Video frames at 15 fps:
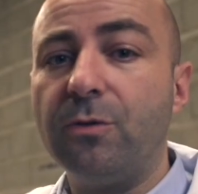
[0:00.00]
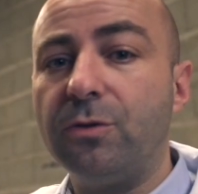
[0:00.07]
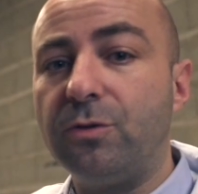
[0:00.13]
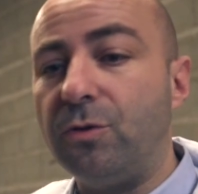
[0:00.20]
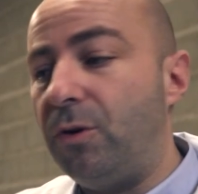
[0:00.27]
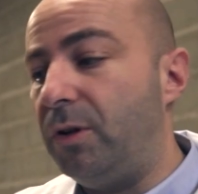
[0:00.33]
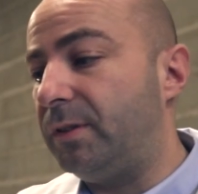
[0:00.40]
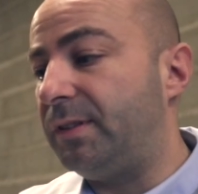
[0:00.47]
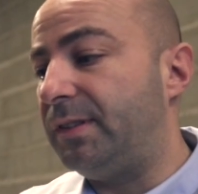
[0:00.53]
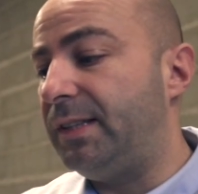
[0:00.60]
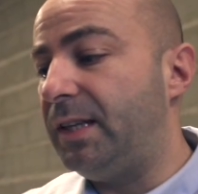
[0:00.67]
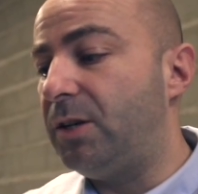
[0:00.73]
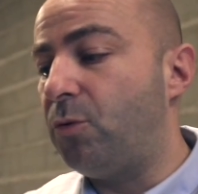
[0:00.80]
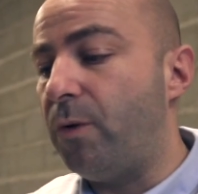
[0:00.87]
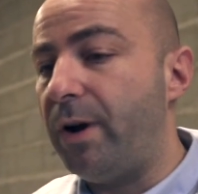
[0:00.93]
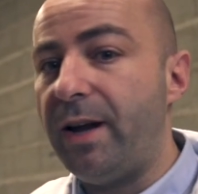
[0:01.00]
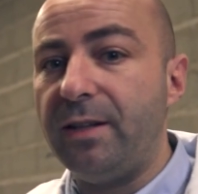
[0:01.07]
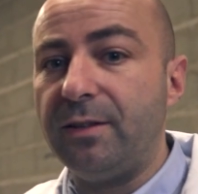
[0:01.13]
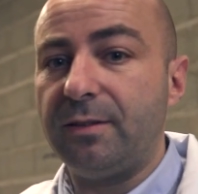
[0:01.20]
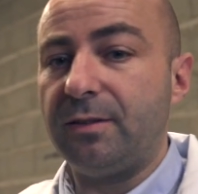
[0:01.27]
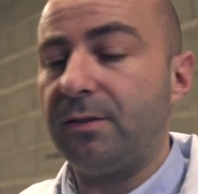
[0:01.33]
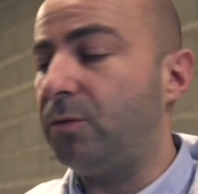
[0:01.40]
the
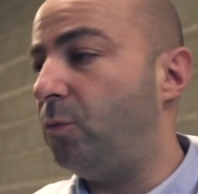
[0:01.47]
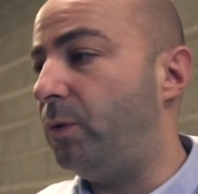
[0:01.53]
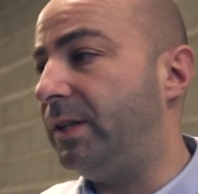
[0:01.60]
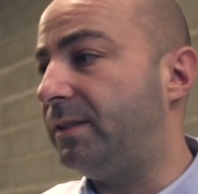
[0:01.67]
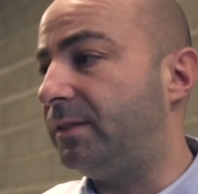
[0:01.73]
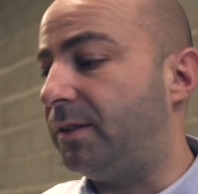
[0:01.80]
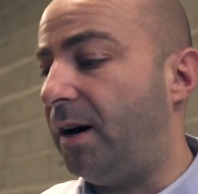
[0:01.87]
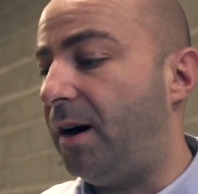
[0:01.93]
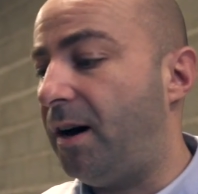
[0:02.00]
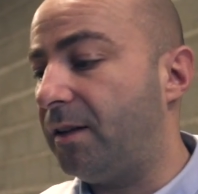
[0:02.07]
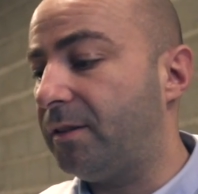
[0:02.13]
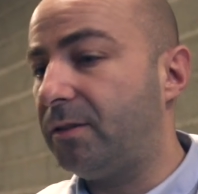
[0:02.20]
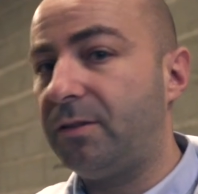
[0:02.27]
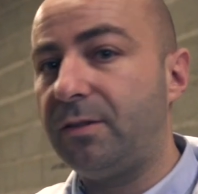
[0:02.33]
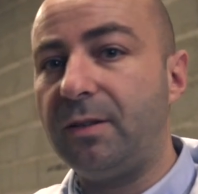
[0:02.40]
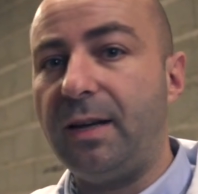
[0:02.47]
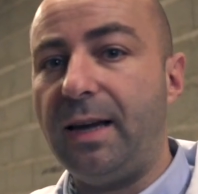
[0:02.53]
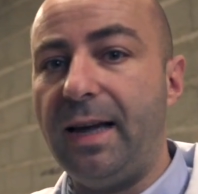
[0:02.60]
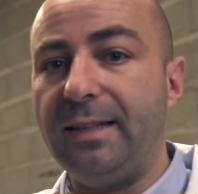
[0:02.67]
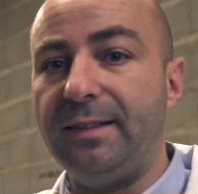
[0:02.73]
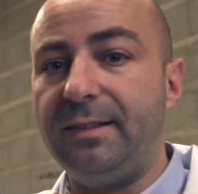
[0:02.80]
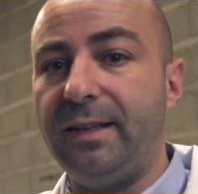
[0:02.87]
sequence will start
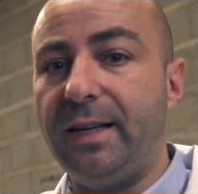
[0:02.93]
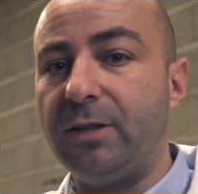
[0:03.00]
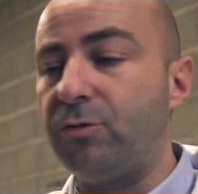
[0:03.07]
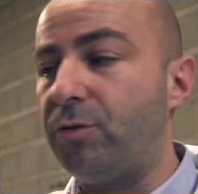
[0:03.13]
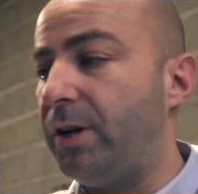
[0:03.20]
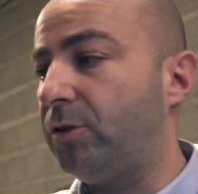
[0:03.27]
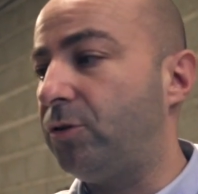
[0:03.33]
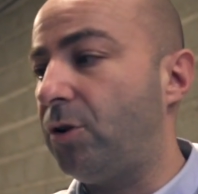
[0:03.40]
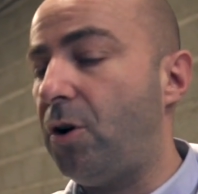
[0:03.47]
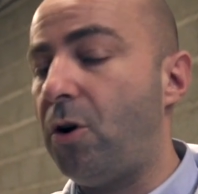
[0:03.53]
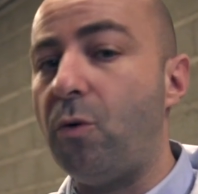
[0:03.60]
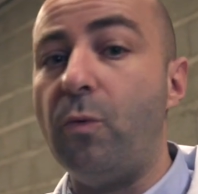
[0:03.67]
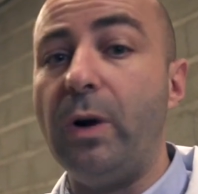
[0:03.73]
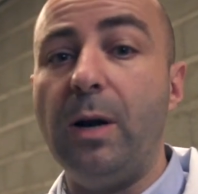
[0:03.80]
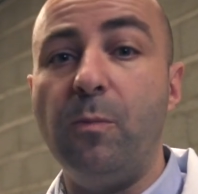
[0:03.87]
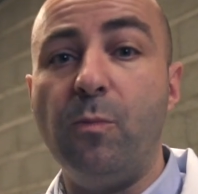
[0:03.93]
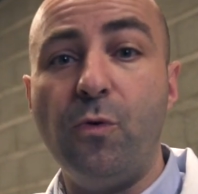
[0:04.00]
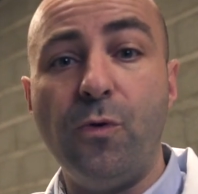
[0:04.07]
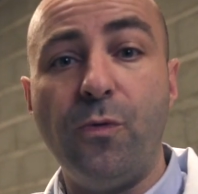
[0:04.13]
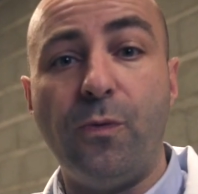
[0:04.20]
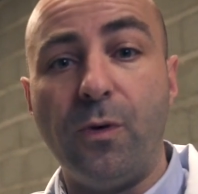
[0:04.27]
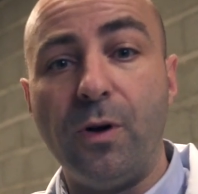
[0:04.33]
and the actuator will
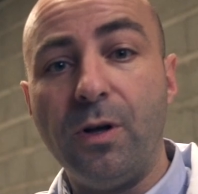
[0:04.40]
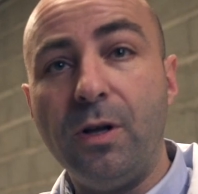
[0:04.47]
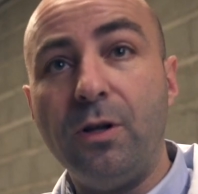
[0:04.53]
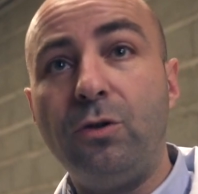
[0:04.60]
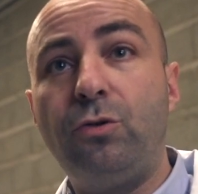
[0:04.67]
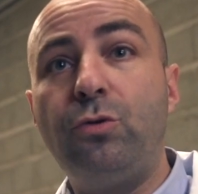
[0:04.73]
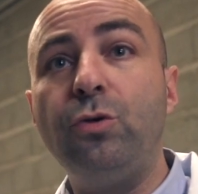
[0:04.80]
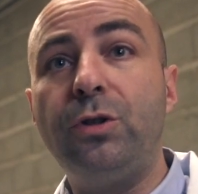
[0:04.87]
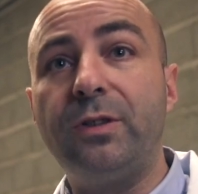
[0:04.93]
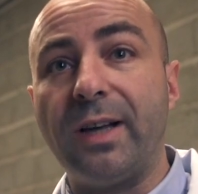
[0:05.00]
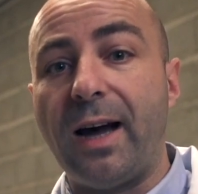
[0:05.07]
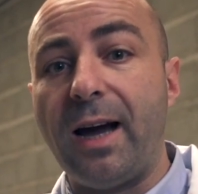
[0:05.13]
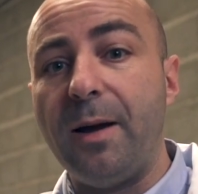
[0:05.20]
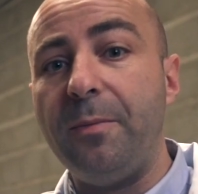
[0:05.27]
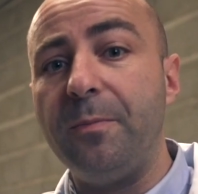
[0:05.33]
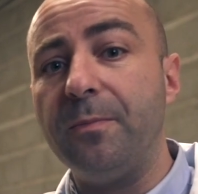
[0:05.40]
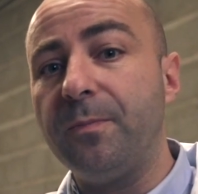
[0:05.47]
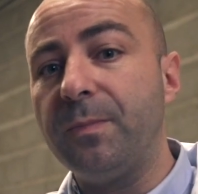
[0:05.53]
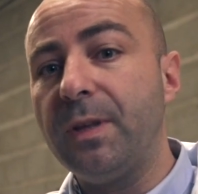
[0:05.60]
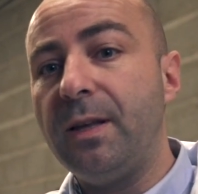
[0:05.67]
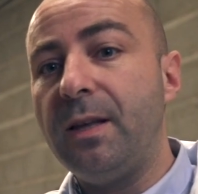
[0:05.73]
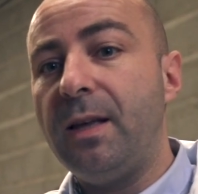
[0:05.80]
move 2 times,
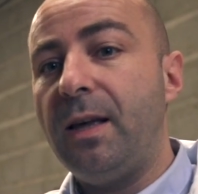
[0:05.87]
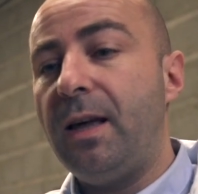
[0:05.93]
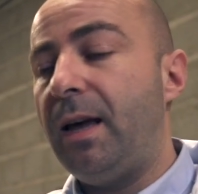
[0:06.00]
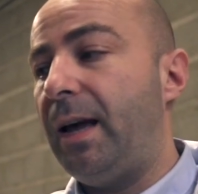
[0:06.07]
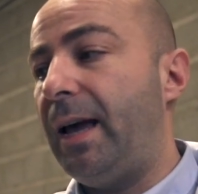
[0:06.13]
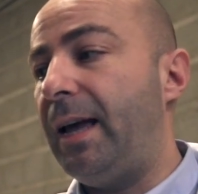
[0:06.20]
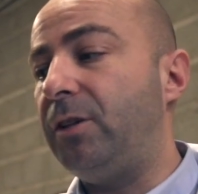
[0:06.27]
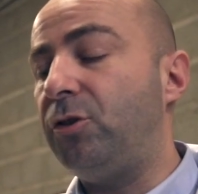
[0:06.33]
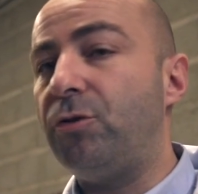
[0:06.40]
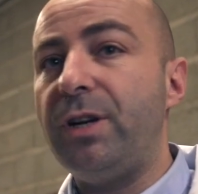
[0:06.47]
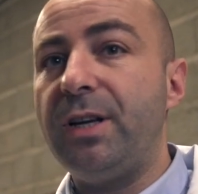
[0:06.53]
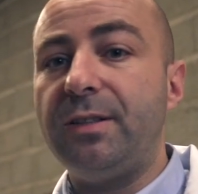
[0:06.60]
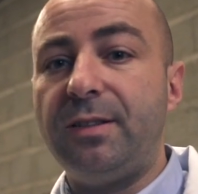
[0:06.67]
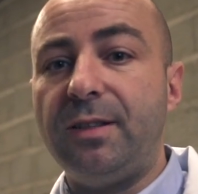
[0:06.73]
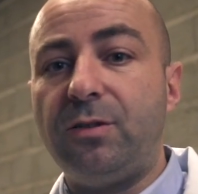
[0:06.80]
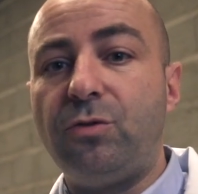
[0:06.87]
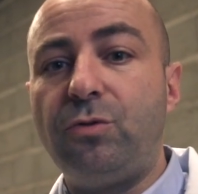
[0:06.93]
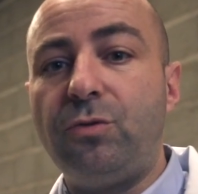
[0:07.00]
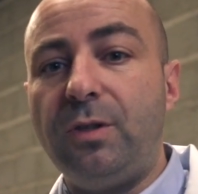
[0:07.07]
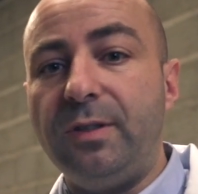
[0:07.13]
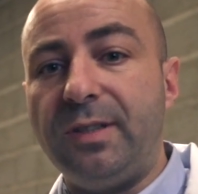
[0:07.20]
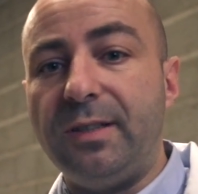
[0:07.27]
and during
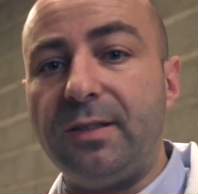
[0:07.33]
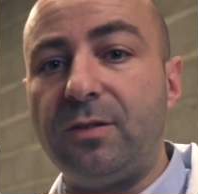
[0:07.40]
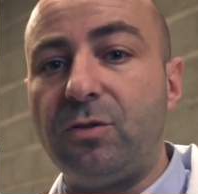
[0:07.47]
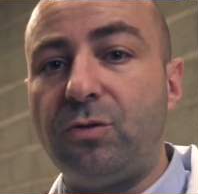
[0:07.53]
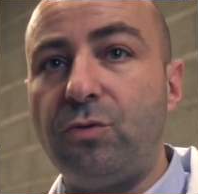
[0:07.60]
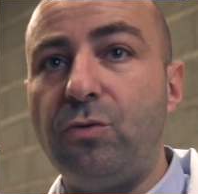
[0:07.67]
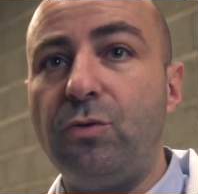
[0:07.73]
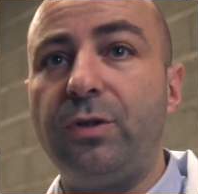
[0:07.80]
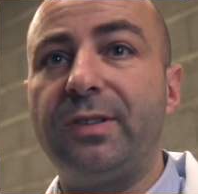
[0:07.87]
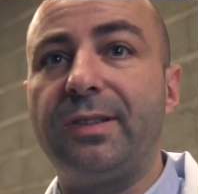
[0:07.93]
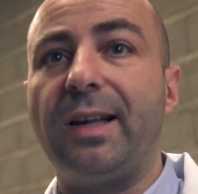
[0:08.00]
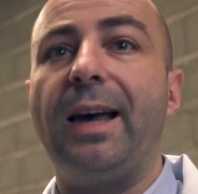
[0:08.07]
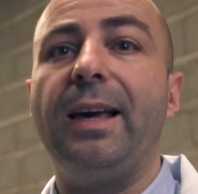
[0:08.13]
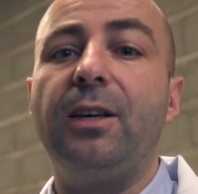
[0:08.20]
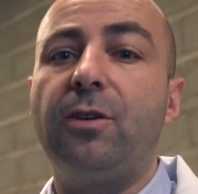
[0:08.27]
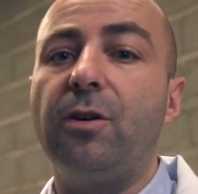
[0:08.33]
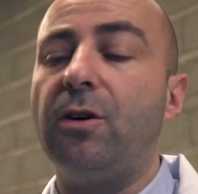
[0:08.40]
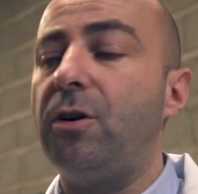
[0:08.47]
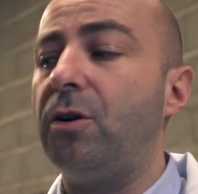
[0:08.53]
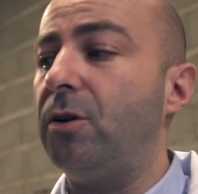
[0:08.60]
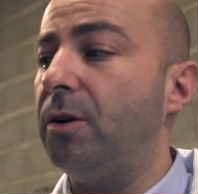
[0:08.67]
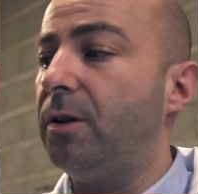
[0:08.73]
these 2
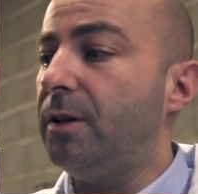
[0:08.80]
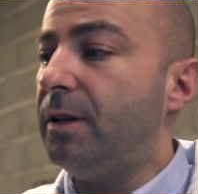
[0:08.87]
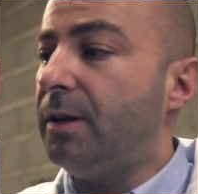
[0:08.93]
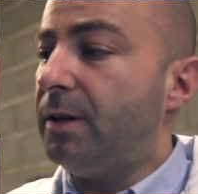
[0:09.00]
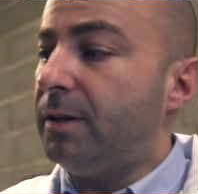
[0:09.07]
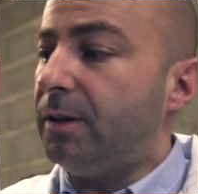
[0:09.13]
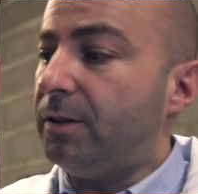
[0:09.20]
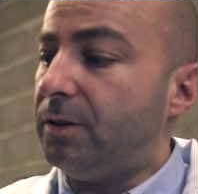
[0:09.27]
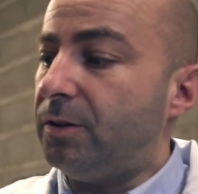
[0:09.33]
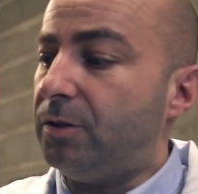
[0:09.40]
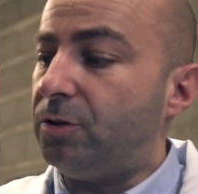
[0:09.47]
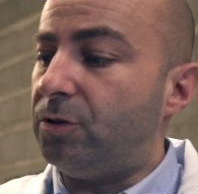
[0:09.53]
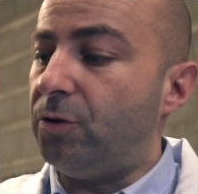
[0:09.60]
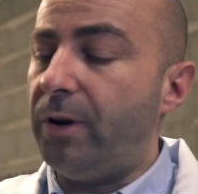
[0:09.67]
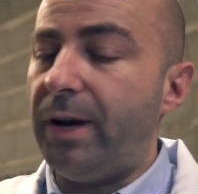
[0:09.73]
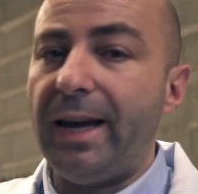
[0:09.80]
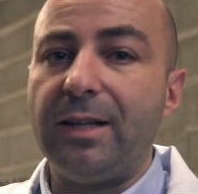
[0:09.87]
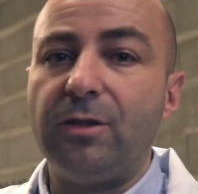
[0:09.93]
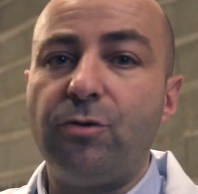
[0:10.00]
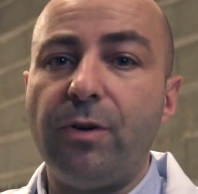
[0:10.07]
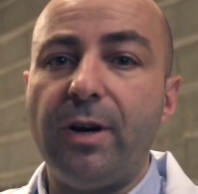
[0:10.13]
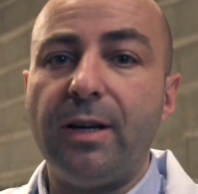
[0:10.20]
cycles the
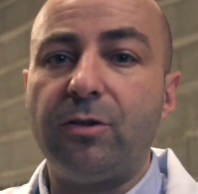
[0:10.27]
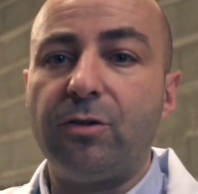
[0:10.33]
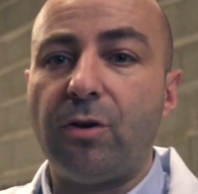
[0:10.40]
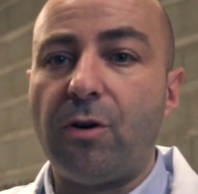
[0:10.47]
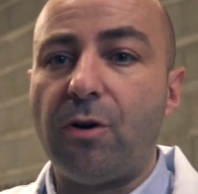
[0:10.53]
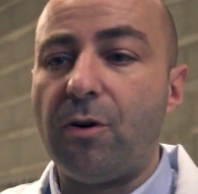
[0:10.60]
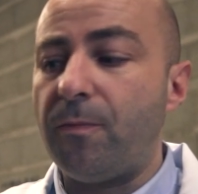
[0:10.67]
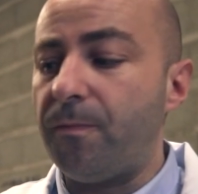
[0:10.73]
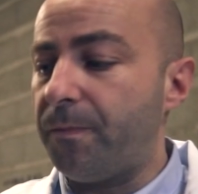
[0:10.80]
actuator